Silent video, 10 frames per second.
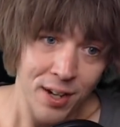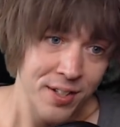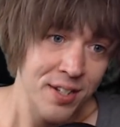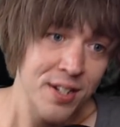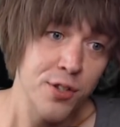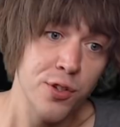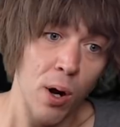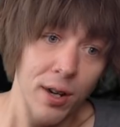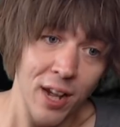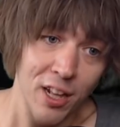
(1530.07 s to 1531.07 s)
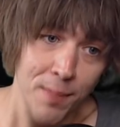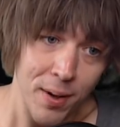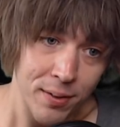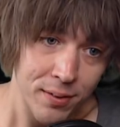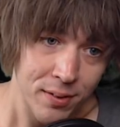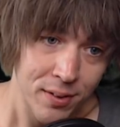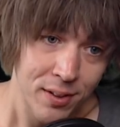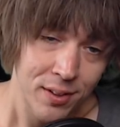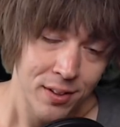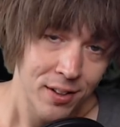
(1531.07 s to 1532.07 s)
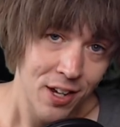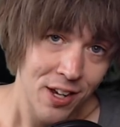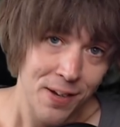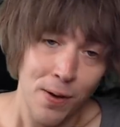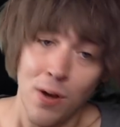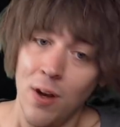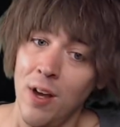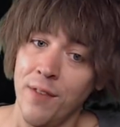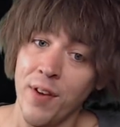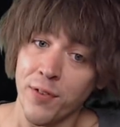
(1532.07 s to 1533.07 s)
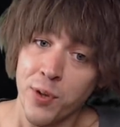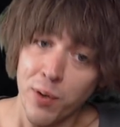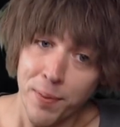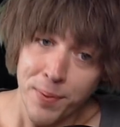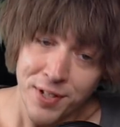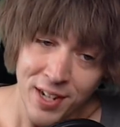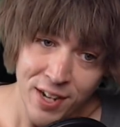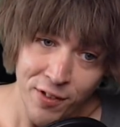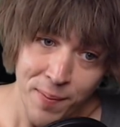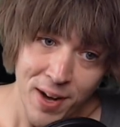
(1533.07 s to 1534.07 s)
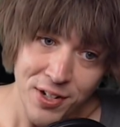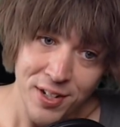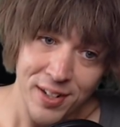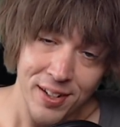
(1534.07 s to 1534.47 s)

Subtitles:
because it is dark elemental. If you have 200% Evo magic,